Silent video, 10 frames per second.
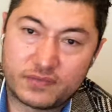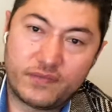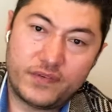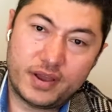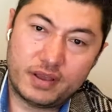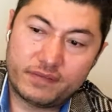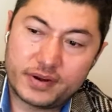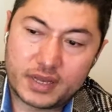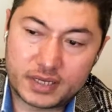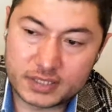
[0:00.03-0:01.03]
It's very,
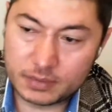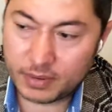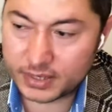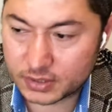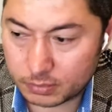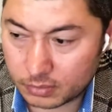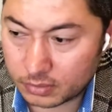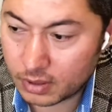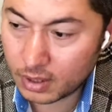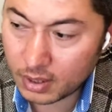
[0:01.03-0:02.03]
very
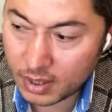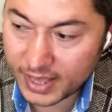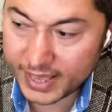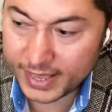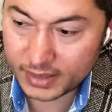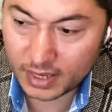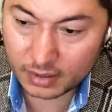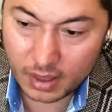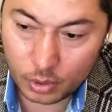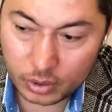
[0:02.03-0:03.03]
customizable. And
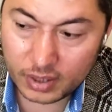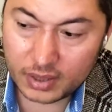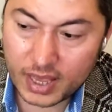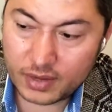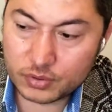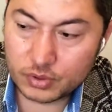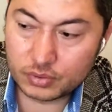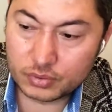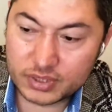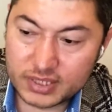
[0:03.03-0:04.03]
Algolia allows you
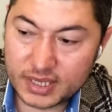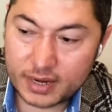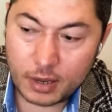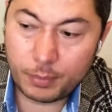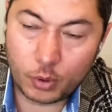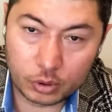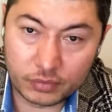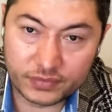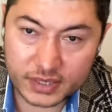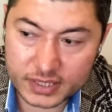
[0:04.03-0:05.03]
to set up all
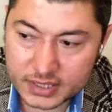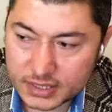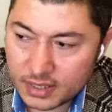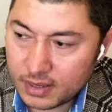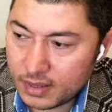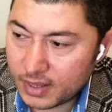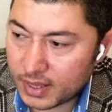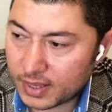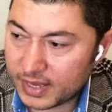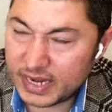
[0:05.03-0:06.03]
of this
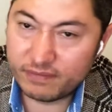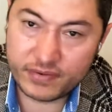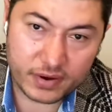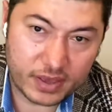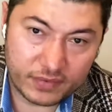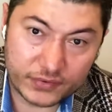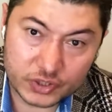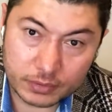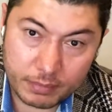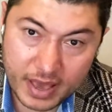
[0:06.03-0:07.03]
uh, in a very
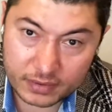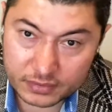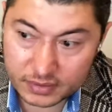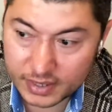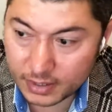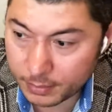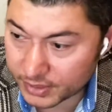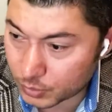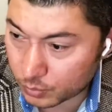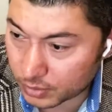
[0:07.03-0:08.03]
efficient manner. The
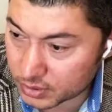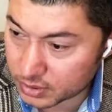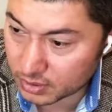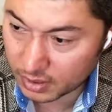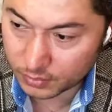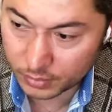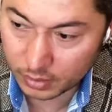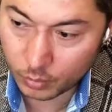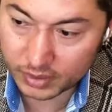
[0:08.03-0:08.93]
database works uh, really